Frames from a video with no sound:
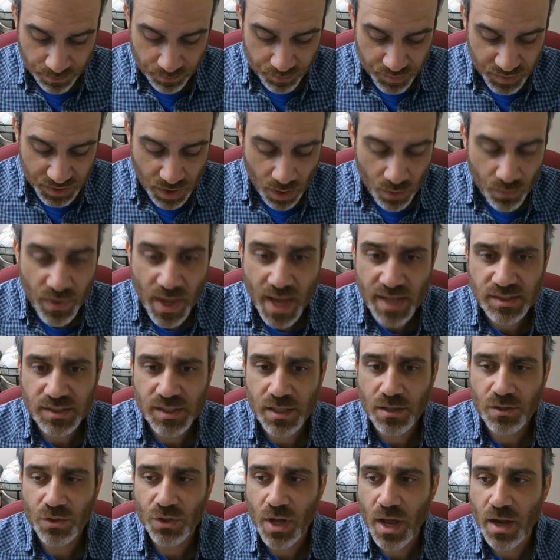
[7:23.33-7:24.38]
So that's
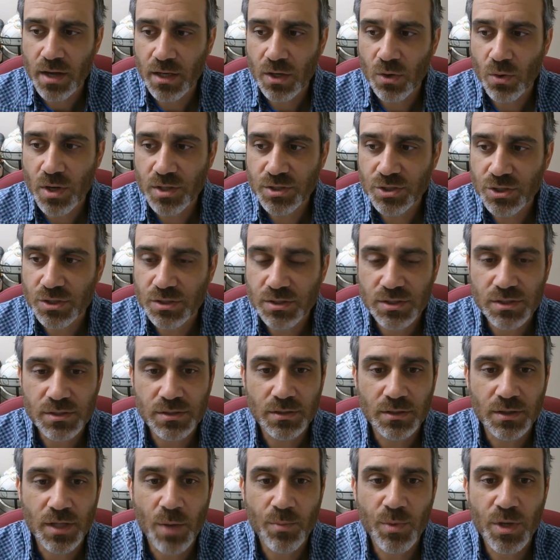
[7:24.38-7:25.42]
it. You got any questions?
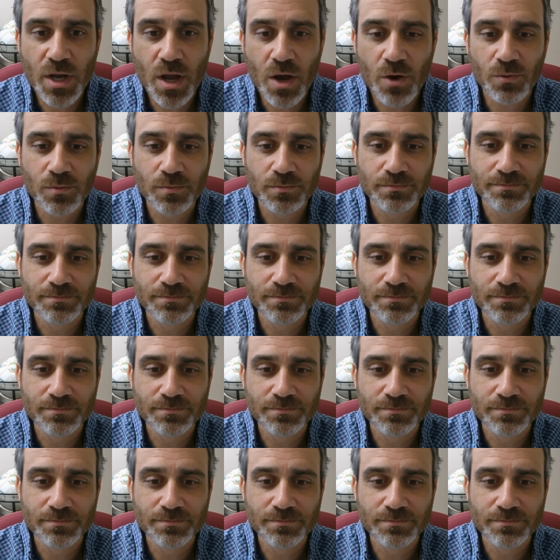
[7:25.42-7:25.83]
Let me know.